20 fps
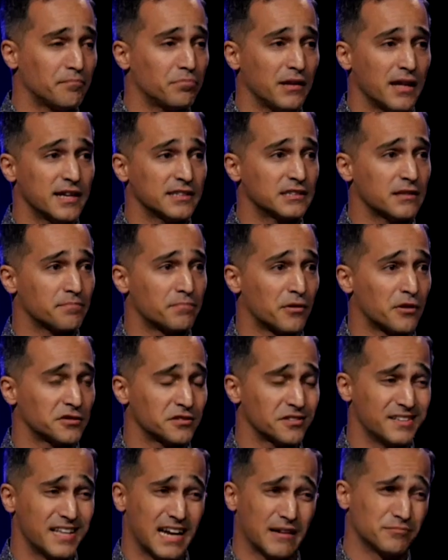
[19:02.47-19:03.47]
bless the
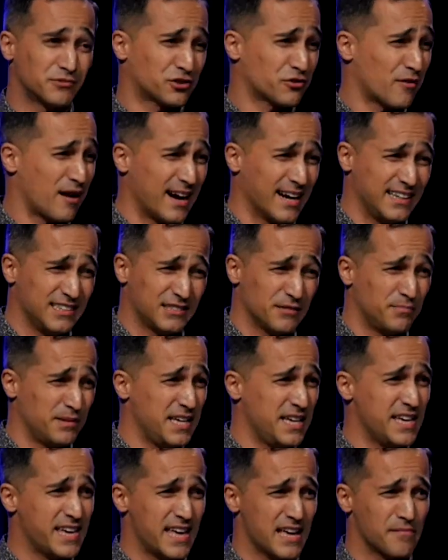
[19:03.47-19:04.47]
person that I'm trying to be.
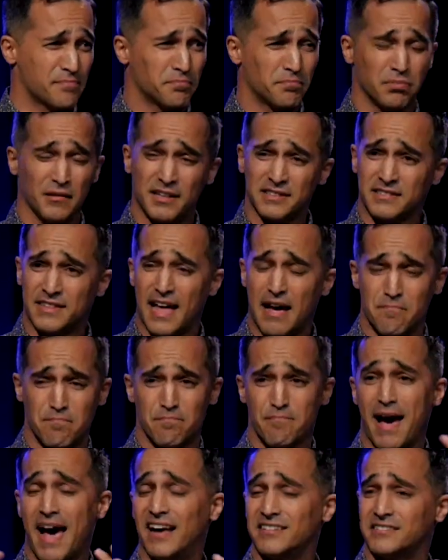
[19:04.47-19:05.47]
He can't bless that
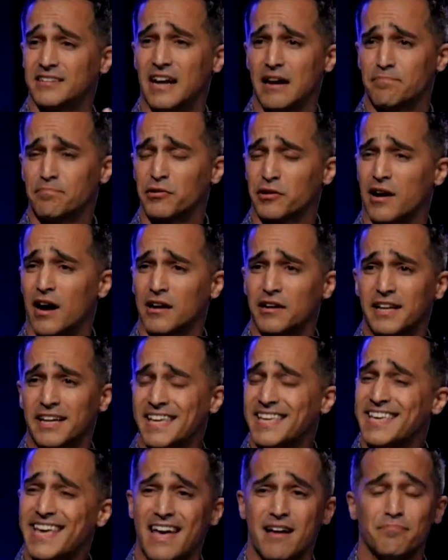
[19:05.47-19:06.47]
mask that I put on it. He
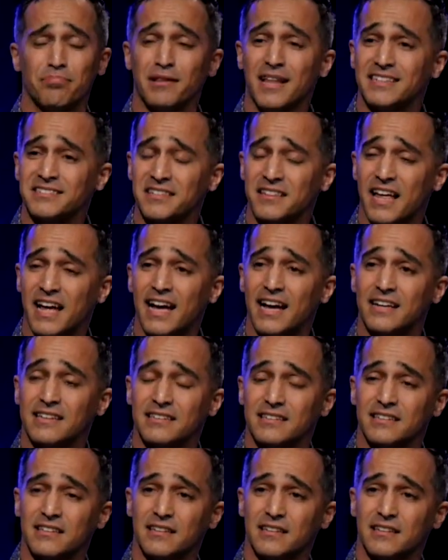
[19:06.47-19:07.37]
can't bless that.